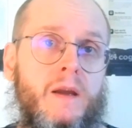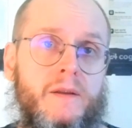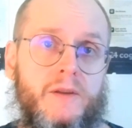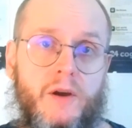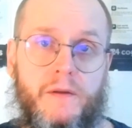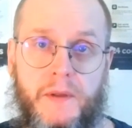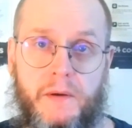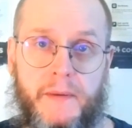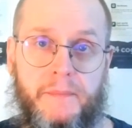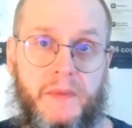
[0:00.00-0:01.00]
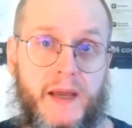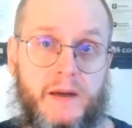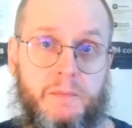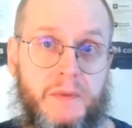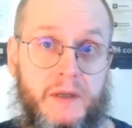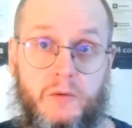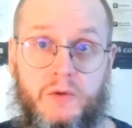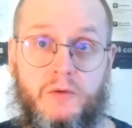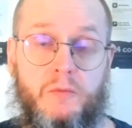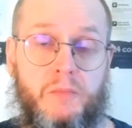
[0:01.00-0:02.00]
The theory cannot be
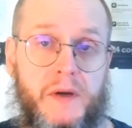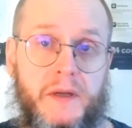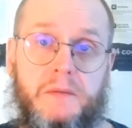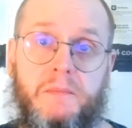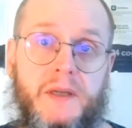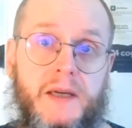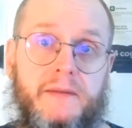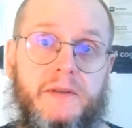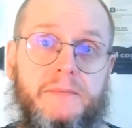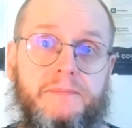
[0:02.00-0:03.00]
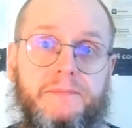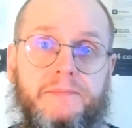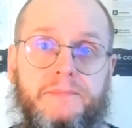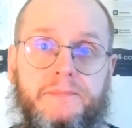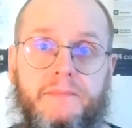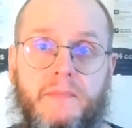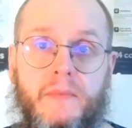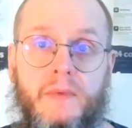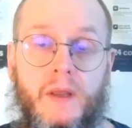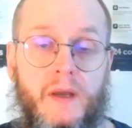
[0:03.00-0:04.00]
used to predict behavior.
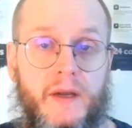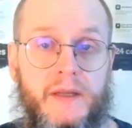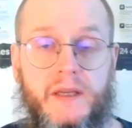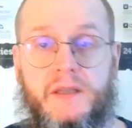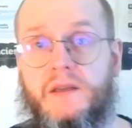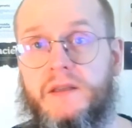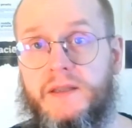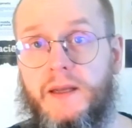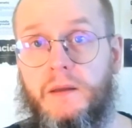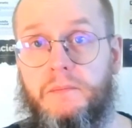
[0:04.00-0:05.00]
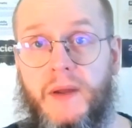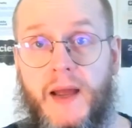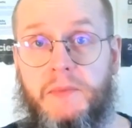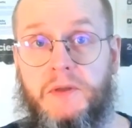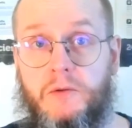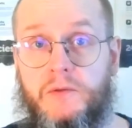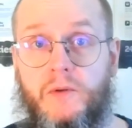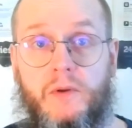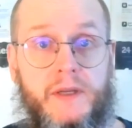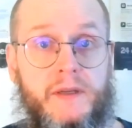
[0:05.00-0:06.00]
It is still perhaps
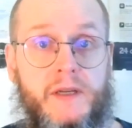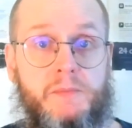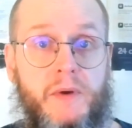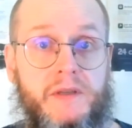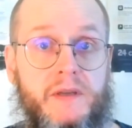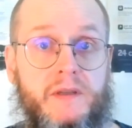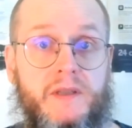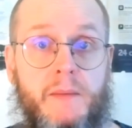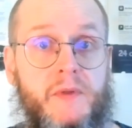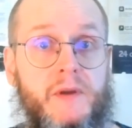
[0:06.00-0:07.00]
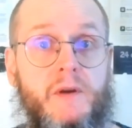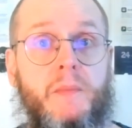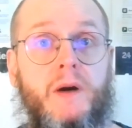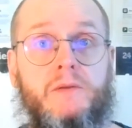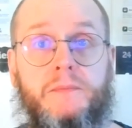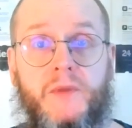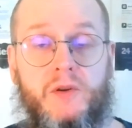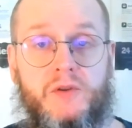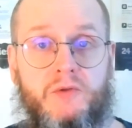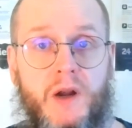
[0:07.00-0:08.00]
useful in expressing something about the
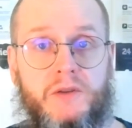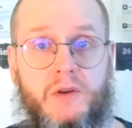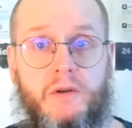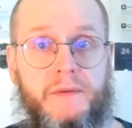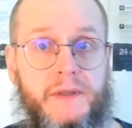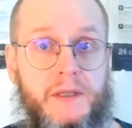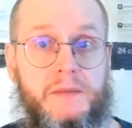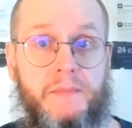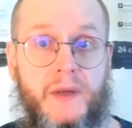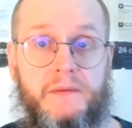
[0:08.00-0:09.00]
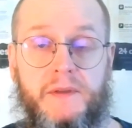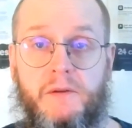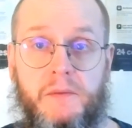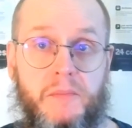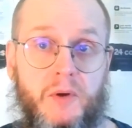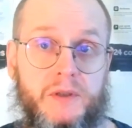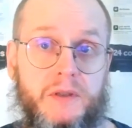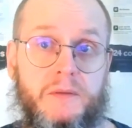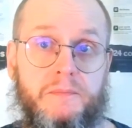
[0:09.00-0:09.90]
structure of needs and their importance.